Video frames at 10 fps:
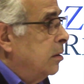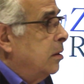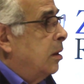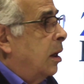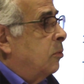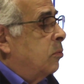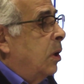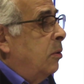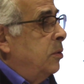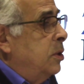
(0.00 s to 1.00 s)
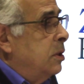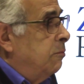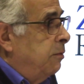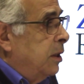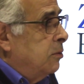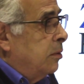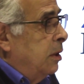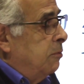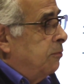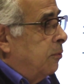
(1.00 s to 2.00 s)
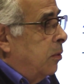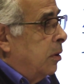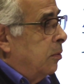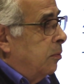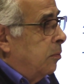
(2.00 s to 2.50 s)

a road to victory for